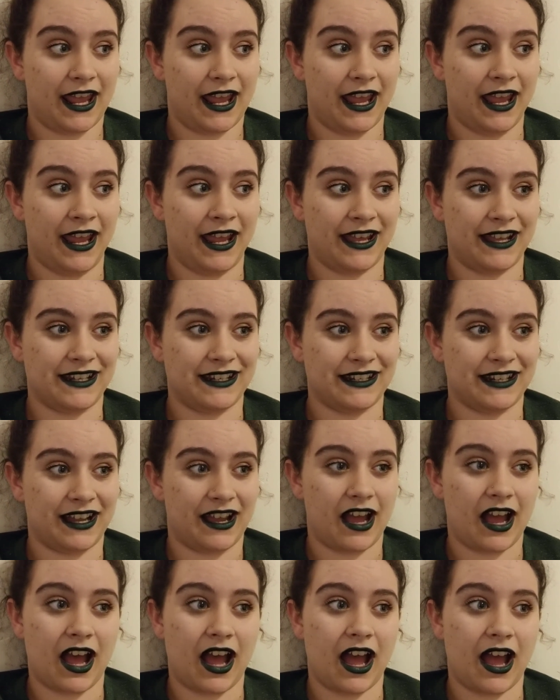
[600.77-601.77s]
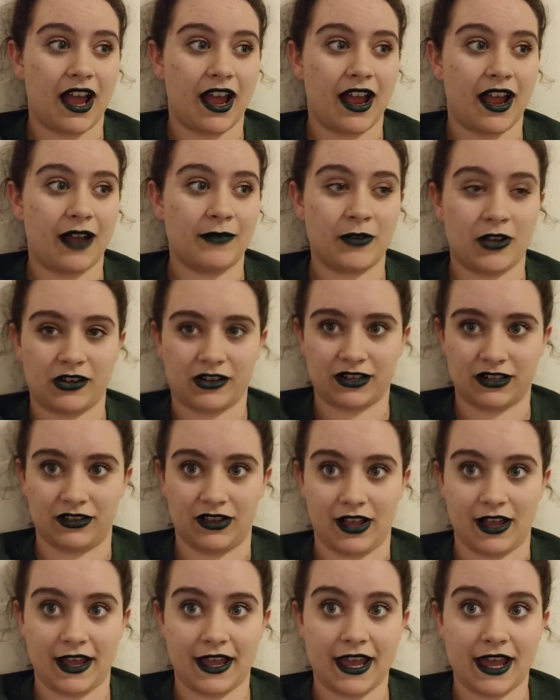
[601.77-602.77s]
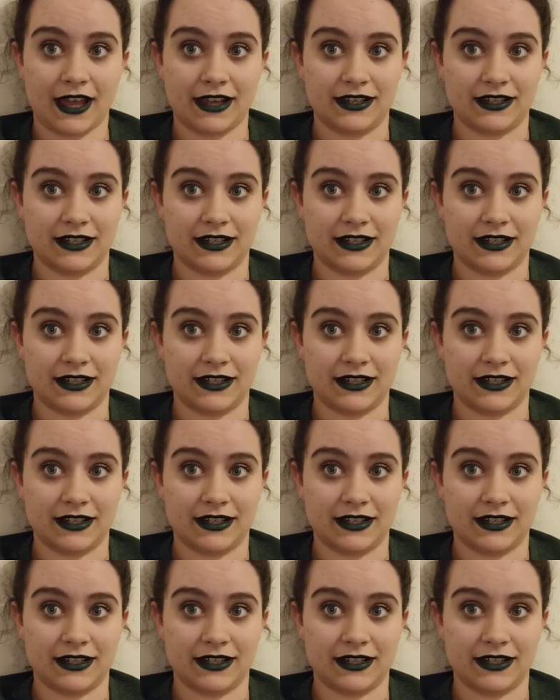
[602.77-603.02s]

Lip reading: And I'm not gonna lie, I